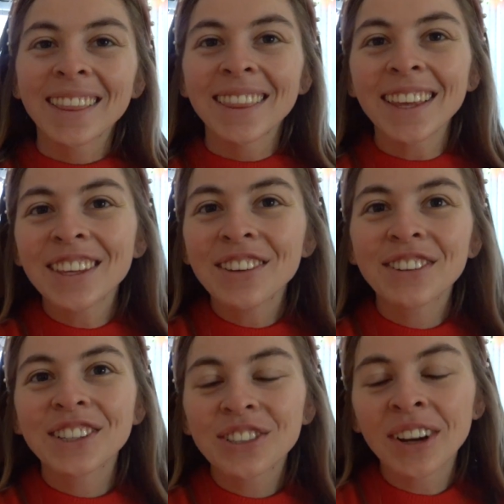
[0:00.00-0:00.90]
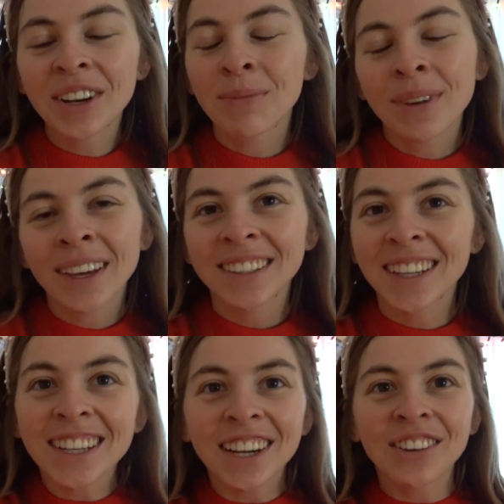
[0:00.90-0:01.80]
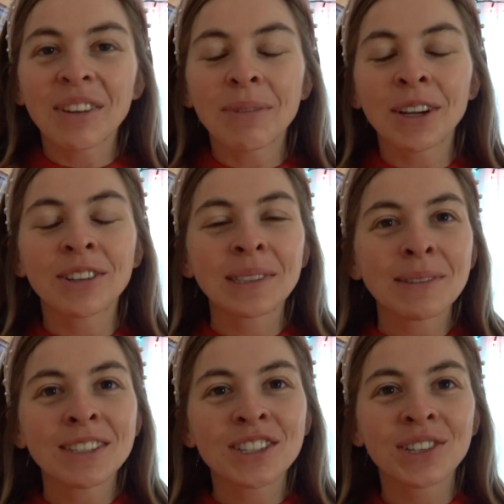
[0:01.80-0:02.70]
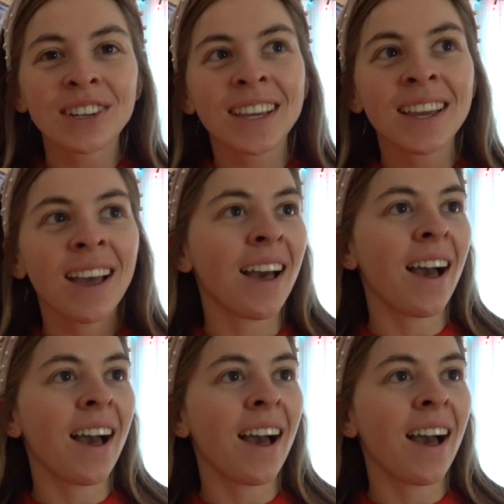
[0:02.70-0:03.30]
Thank you for joining me as I decorate my Christmas tree.